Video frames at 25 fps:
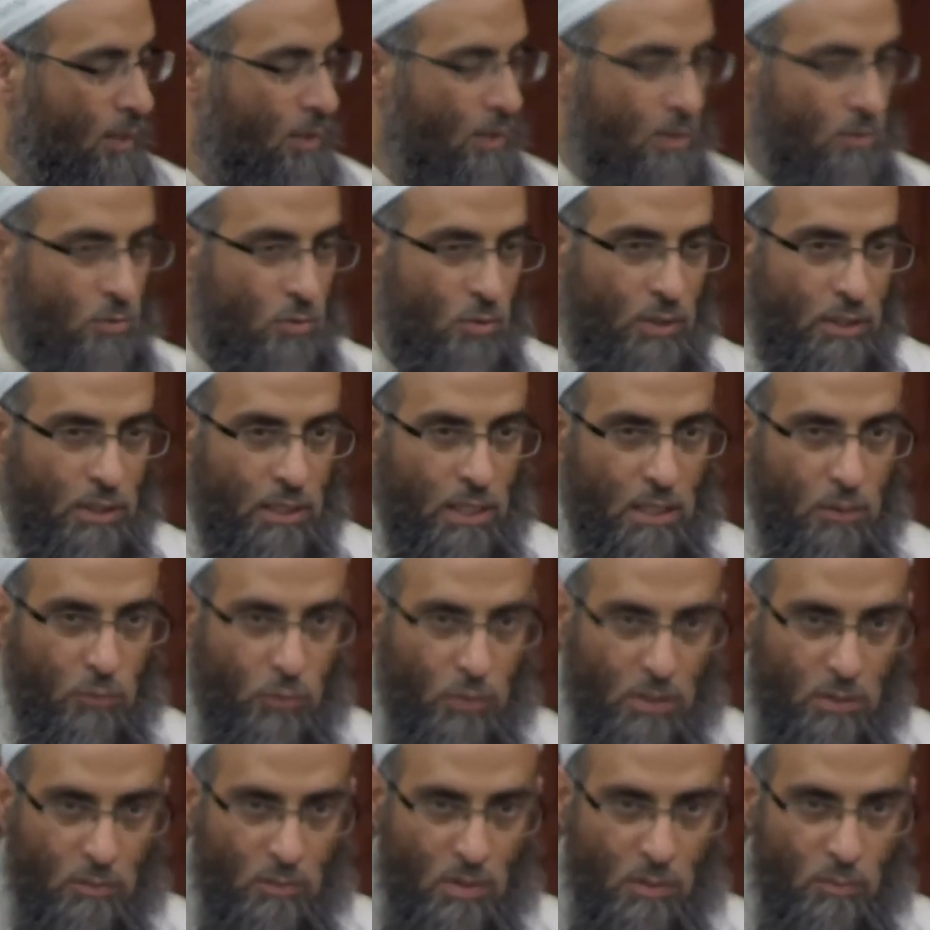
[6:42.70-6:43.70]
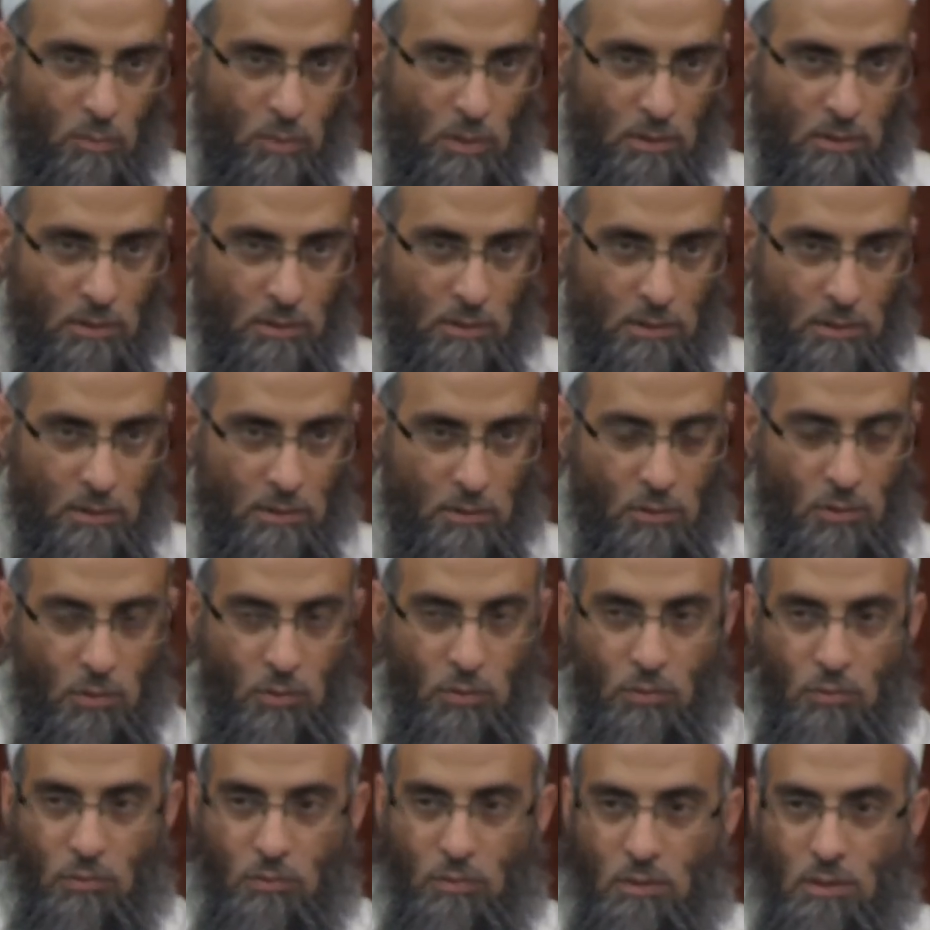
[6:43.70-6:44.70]
So again, we remember.
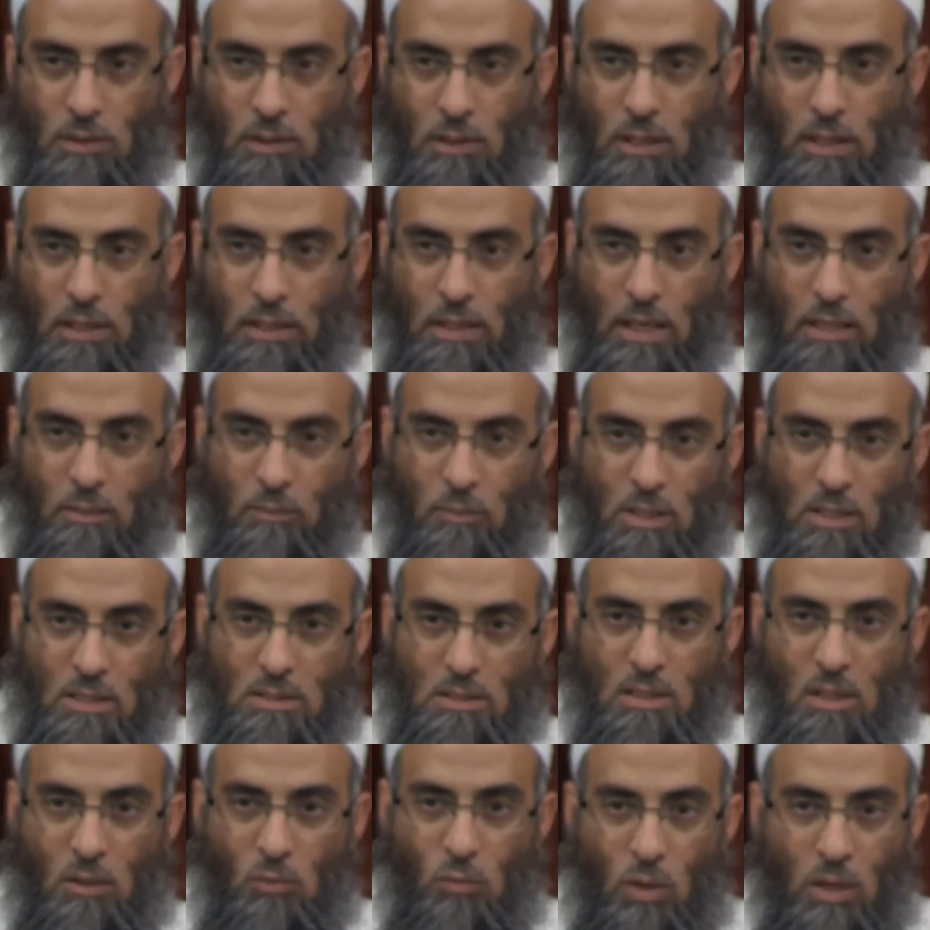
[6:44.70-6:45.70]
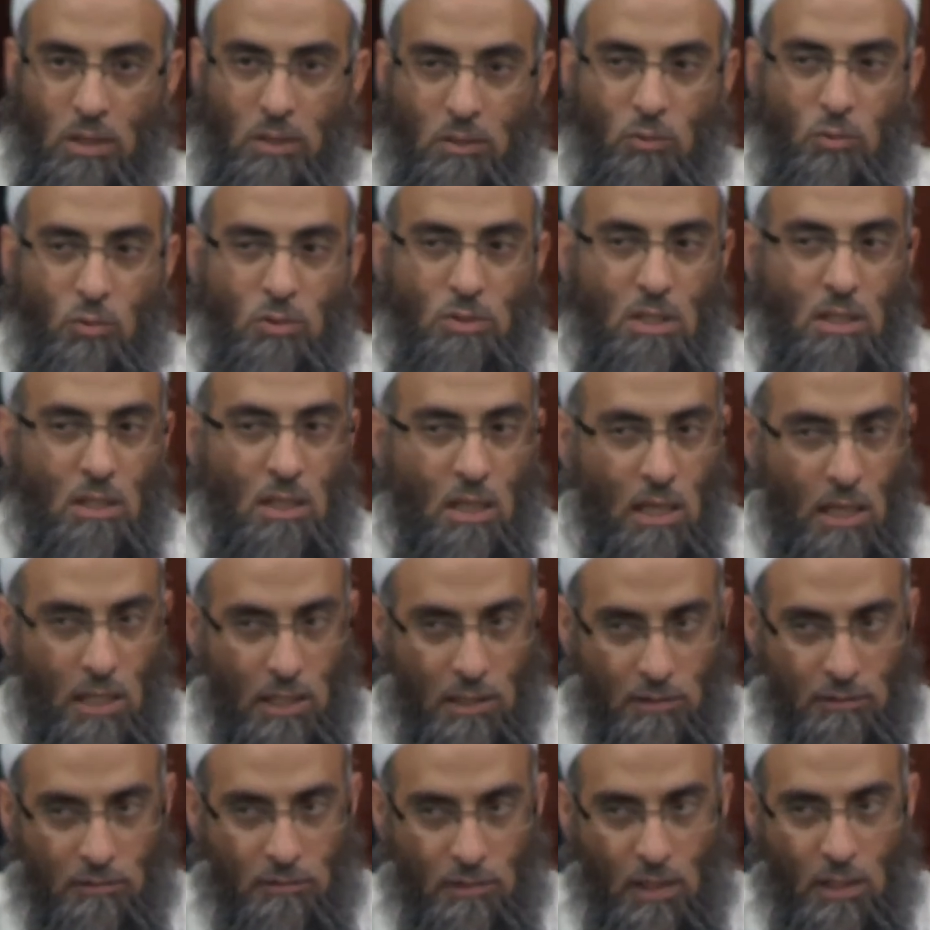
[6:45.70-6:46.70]
So that means the one who's
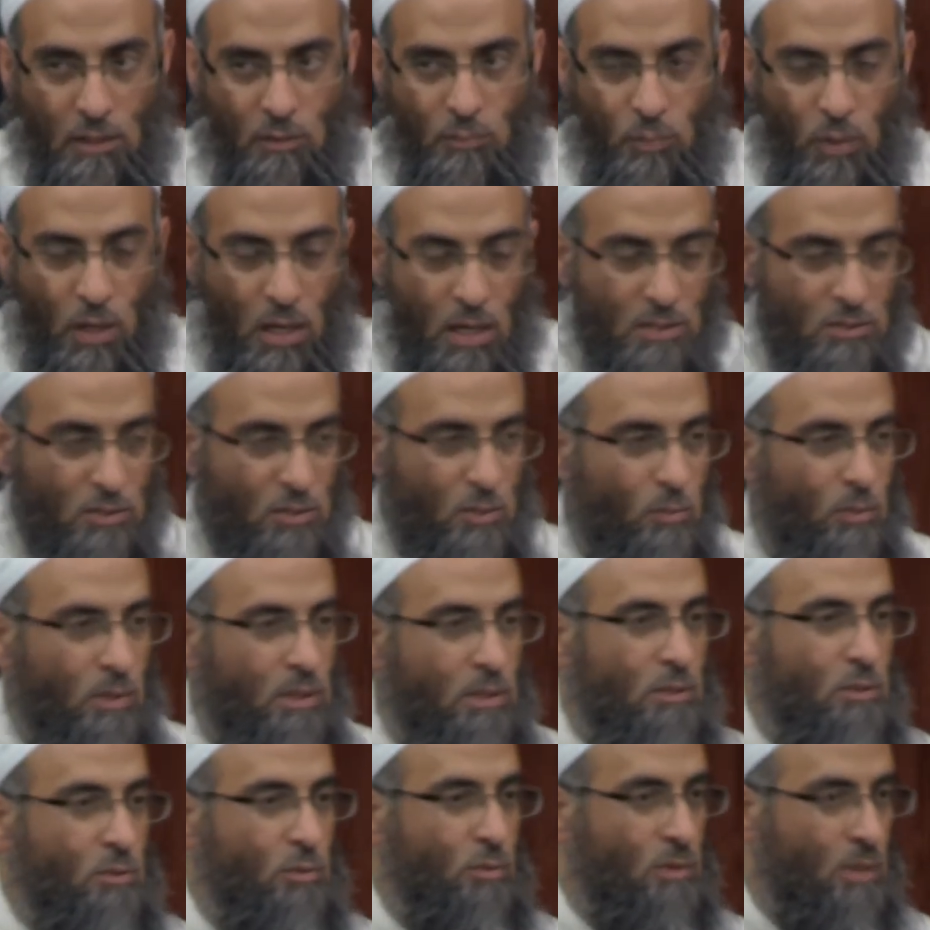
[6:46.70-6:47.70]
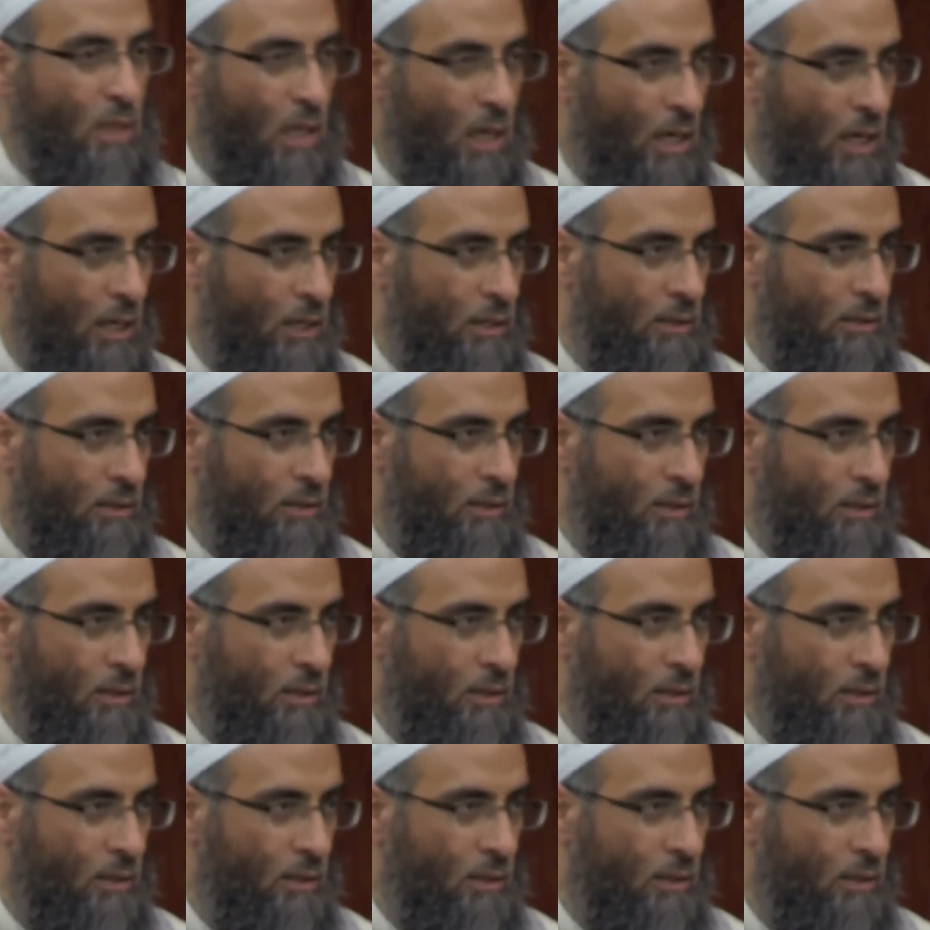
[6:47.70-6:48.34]
alive and possibly to die,